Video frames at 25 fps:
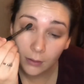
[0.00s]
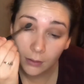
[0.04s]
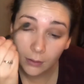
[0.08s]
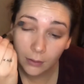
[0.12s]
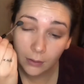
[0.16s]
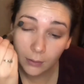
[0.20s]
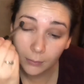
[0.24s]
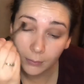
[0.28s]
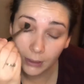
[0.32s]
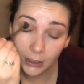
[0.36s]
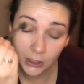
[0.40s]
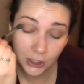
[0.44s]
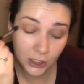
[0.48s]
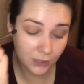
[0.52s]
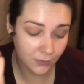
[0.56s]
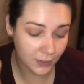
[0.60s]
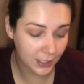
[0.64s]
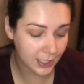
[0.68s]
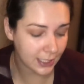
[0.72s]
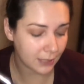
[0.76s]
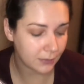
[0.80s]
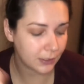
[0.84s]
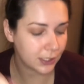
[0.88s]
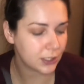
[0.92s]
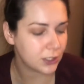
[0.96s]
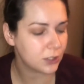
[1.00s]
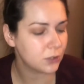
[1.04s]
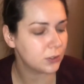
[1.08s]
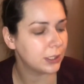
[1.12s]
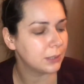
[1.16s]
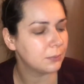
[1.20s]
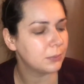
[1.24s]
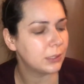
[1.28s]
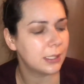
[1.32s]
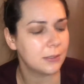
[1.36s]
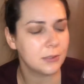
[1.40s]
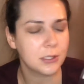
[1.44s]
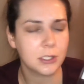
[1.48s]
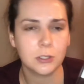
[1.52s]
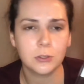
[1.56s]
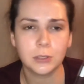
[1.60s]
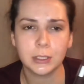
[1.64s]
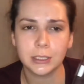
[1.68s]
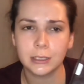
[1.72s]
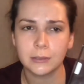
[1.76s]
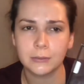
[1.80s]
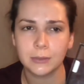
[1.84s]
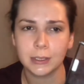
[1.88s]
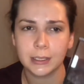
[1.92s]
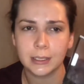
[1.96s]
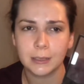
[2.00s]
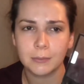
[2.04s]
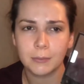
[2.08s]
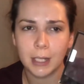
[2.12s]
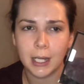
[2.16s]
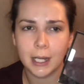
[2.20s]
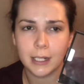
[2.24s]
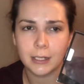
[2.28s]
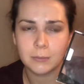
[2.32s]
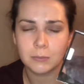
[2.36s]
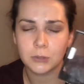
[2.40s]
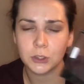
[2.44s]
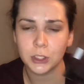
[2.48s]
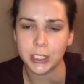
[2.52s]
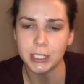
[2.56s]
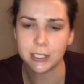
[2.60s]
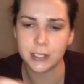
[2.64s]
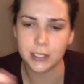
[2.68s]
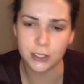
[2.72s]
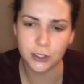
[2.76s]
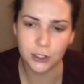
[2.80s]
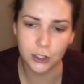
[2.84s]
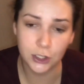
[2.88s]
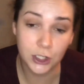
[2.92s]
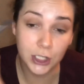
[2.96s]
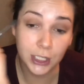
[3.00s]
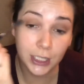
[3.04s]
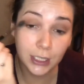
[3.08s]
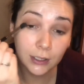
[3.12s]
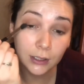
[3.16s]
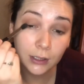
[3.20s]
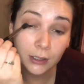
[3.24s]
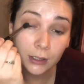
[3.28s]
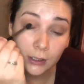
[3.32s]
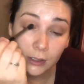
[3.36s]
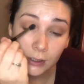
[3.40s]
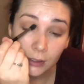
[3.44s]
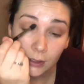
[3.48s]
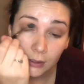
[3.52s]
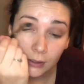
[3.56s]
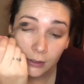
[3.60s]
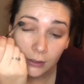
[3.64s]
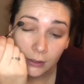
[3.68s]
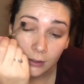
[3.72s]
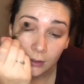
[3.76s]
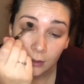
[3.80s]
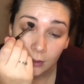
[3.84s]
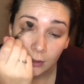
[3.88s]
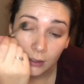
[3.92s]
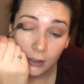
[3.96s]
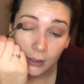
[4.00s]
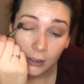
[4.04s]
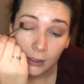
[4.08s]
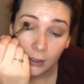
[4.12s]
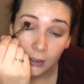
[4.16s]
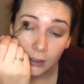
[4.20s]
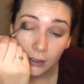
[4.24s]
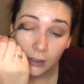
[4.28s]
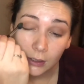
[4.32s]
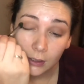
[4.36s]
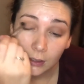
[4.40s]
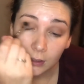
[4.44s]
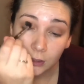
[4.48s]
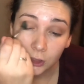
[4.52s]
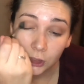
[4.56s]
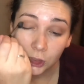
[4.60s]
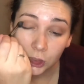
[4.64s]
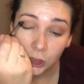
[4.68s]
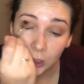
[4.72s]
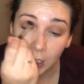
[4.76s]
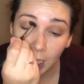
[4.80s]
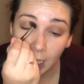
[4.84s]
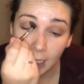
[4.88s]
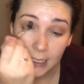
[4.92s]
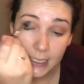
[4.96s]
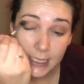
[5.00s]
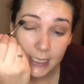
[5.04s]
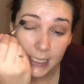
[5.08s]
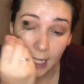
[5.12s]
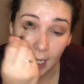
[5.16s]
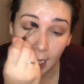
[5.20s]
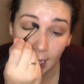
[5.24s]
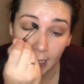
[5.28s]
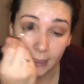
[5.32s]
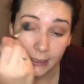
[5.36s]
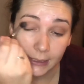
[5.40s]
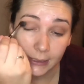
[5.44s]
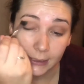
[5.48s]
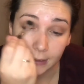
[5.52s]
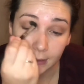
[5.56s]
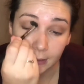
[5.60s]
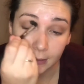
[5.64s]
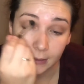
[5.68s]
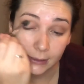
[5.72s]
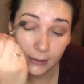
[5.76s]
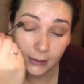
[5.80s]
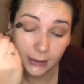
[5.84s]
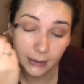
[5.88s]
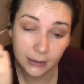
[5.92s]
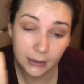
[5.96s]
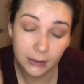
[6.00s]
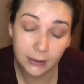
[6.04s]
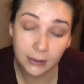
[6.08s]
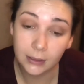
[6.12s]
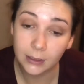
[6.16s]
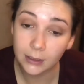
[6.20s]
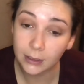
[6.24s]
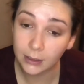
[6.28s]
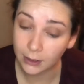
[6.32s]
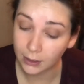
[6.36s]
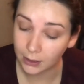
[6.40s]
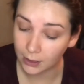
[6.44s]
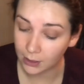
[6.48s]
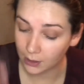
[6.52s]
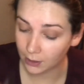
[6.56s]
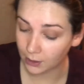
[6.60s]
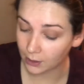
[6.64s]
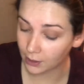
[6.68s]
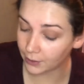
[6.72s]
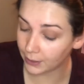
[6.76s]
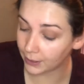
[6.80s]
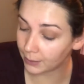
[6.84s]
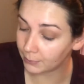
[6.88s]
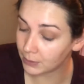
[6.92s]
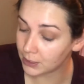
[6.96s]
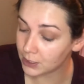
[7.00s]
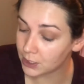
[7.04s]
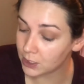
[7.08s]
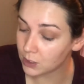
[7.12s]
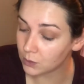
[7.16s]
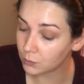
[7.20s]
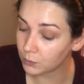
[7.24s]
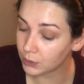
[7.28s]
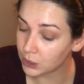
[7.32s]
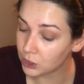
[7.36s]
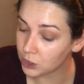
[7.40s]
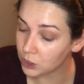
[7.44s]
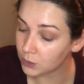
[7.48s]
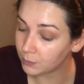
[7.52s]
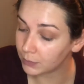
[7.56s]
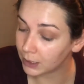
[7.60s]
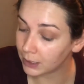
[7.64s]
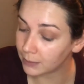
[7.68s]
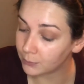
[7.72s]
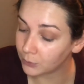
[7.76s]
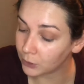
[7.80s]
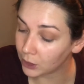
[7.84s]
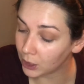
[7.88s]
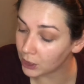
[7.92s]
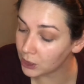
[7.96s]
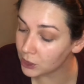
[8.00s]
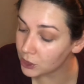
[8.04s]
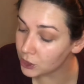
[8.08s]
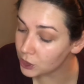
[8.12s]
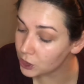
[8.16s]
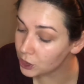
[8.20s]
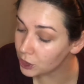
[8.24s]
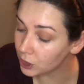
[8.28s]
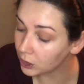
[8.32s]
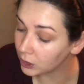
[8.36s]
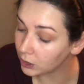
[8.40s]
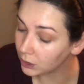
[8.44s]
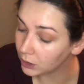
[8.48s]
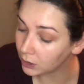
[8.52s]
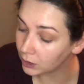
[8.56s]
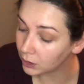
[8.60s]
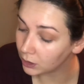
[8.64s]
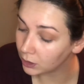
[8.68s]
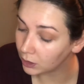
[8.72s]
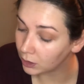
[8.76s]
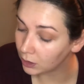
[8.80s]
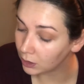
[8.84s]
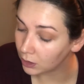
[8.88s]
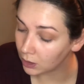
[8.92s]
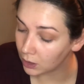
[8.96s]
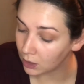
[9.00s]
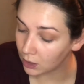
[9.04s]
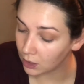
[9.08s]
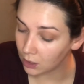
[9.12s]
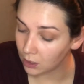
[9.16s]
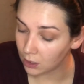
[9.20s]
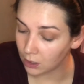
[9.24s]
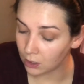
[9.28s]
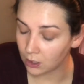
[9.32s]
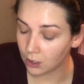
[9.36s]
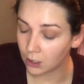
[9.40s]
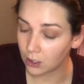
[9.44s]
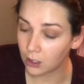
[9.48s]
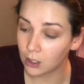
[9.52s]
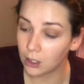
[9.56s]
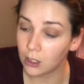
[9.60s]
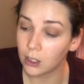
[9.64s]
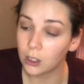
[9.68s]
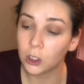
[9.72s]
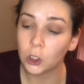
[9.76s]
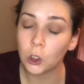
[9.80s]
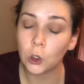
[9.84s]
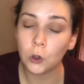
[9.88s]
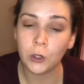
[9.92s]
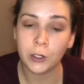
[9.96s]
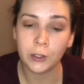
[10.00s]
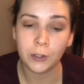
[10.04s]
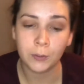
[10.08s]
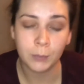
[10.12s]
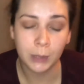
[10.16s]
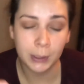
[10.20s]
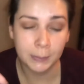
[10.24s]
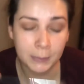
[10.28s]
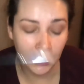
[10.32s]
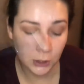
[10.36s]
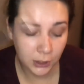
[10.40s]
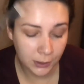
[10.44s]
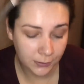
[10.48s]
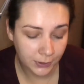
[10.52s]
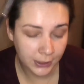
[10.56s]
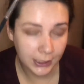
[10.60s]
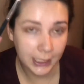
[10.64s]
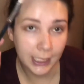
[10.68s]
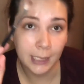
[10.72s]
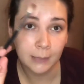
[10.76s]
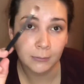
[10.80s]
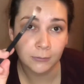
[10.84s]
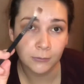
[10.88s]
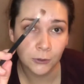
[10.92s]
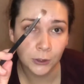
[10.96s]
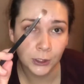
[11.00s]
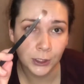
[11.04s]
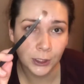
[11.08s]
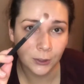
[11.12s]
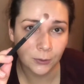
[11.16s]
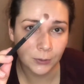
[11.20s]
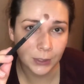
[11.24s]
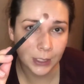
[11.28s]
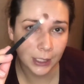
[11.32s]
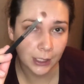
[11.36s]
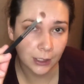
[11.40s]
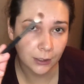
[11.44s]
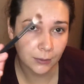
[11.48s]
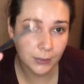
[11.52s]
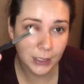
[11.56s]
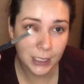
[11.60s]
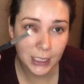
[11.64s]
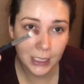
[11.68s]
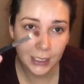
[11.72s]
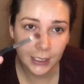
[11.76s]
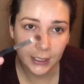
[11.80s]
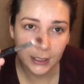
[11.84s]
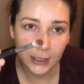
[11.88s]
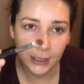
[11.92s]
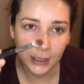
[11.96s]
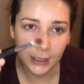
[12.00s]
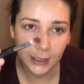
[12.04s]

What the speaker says: I'm not sure if I said what I was doing, but I was going in with the bottom transition shade. Just not as high. Alright, I'm going to switch my brush. Going with my Morphe M433.